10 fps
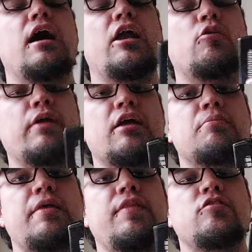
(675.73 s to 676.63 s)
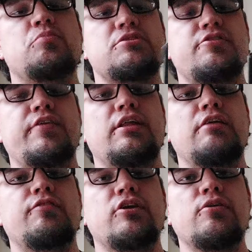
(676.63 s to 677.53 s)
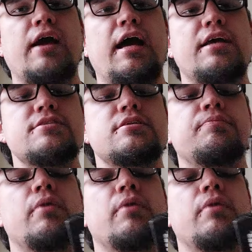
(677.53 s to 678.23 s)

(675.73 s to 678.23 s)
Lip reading: I don't recommend this specifically for you guys.